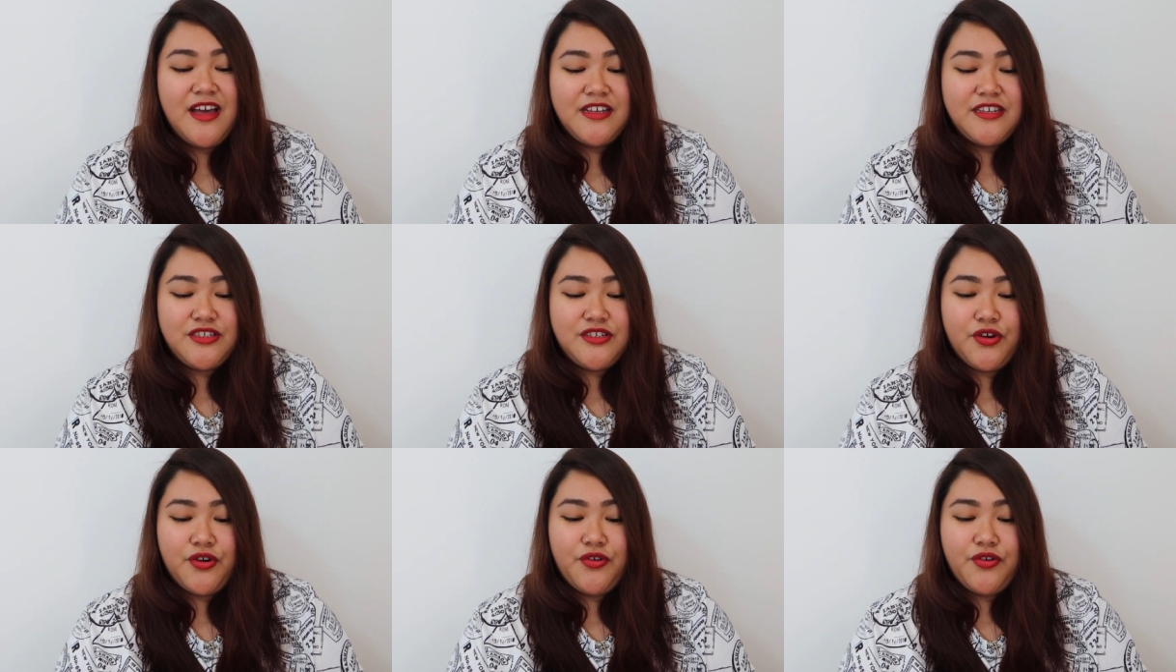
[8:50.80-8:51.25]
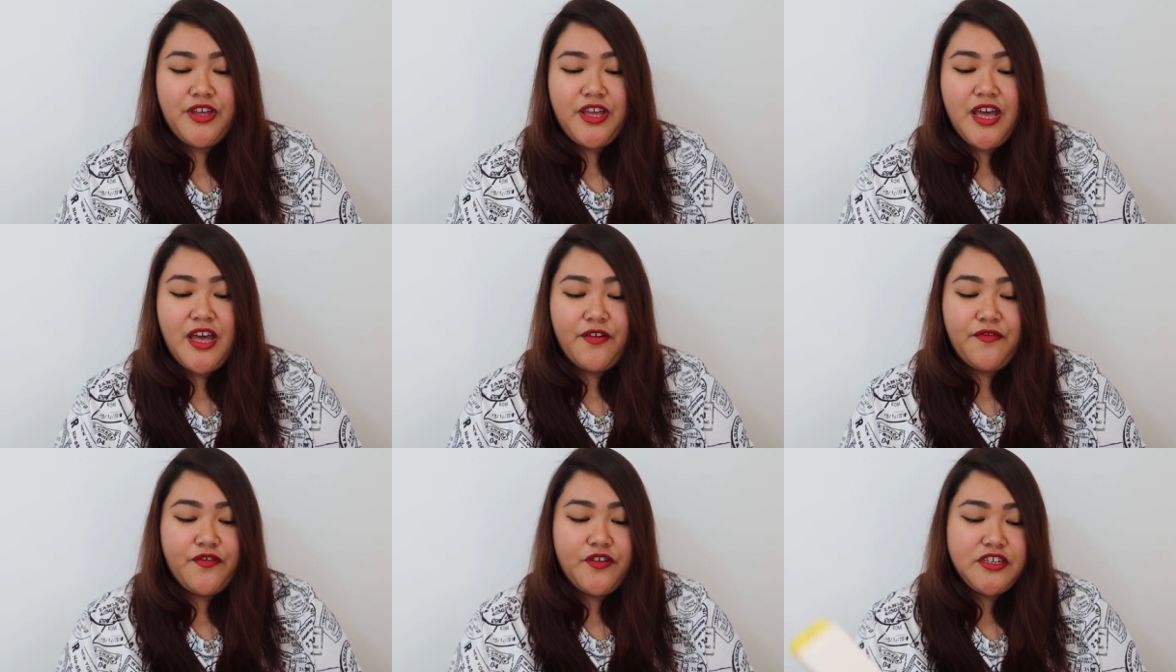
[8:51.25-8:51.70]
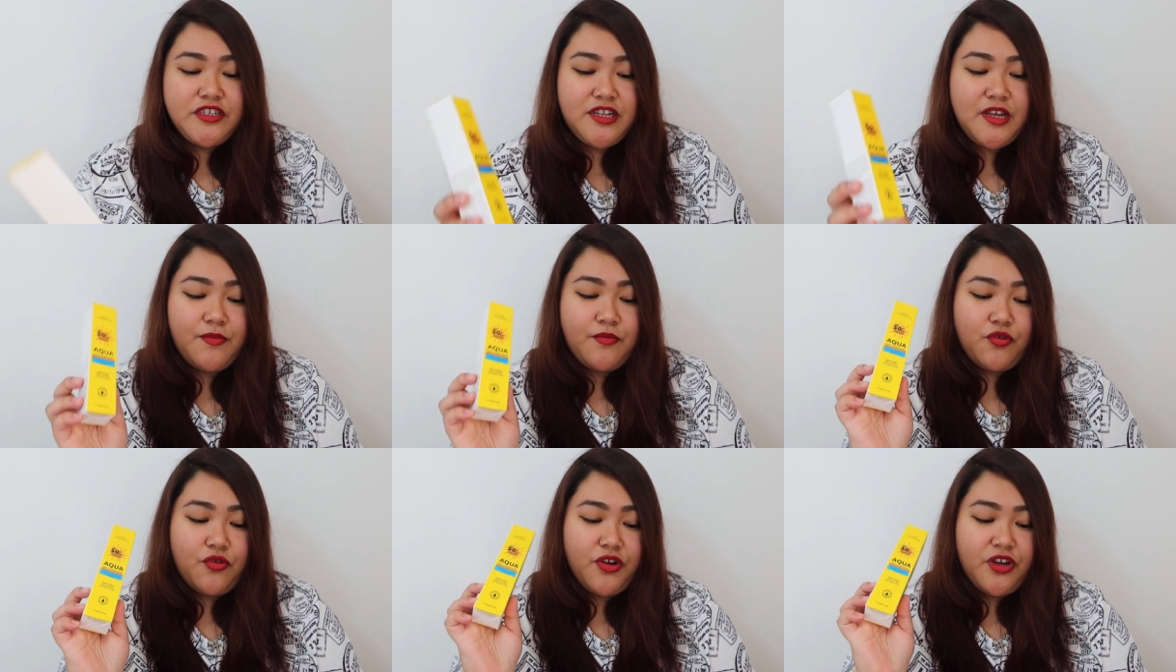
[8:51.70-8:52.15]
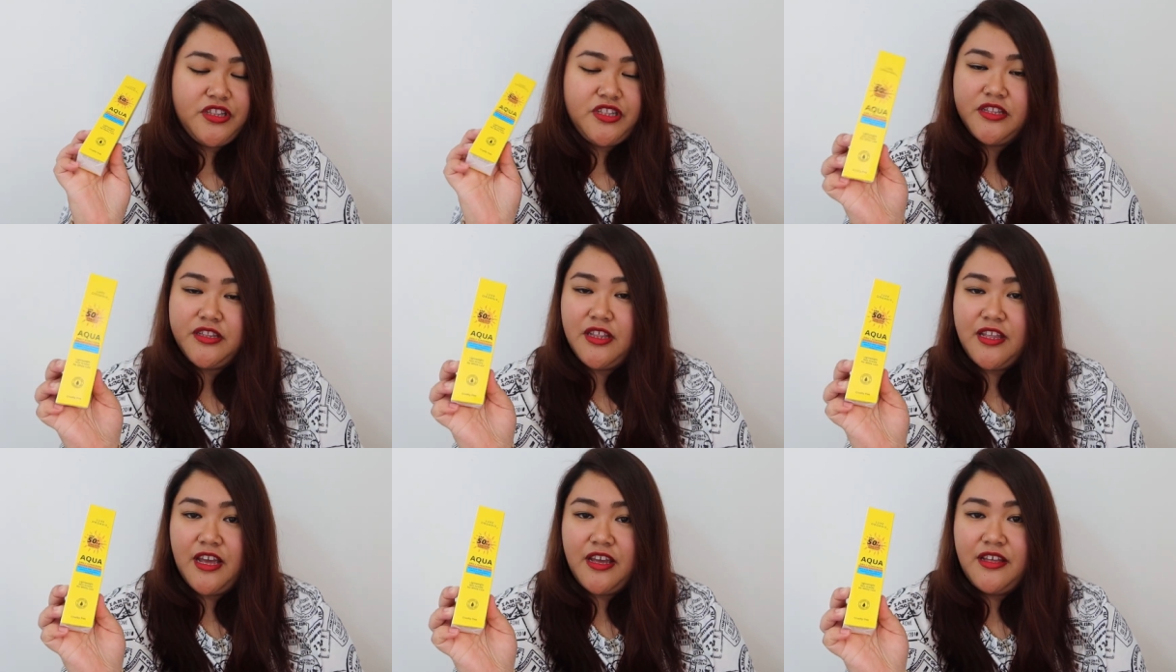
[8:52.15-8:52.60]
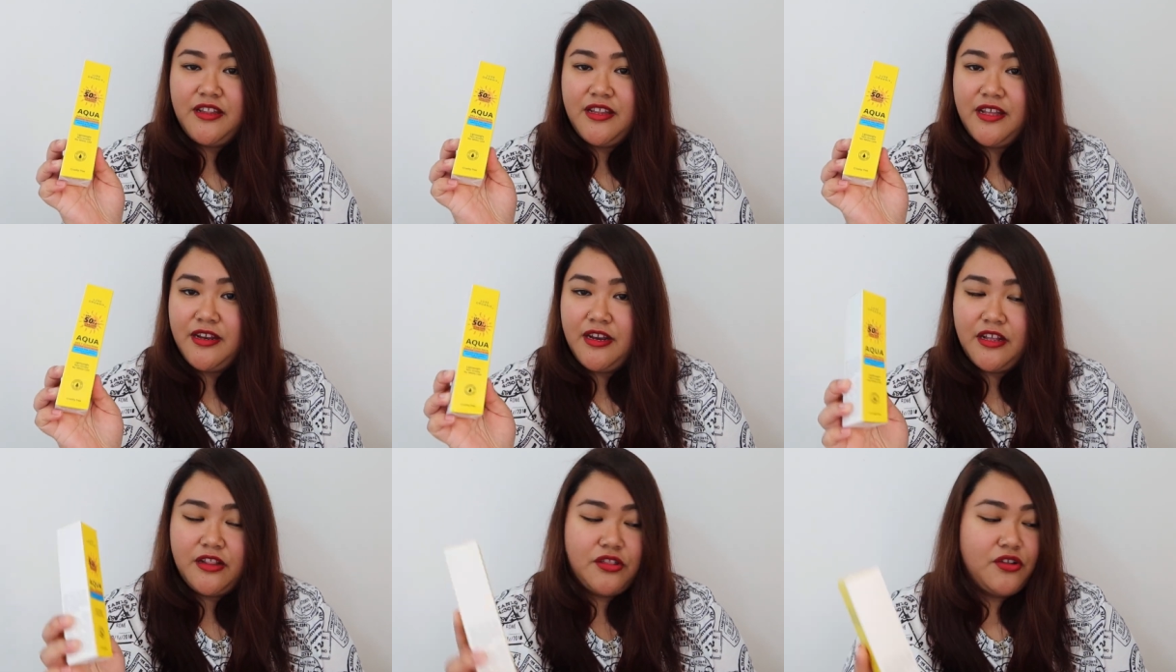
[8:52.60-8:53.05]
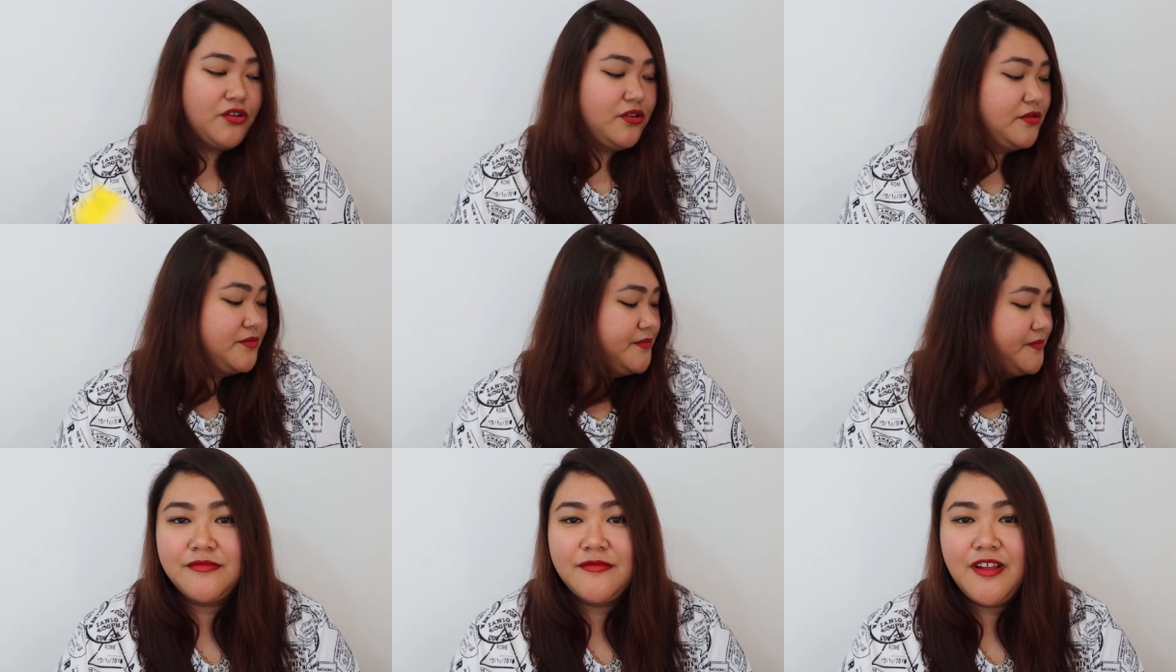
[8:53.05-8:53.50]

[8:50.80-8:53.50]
So, yeah, first time kong itatry din ito.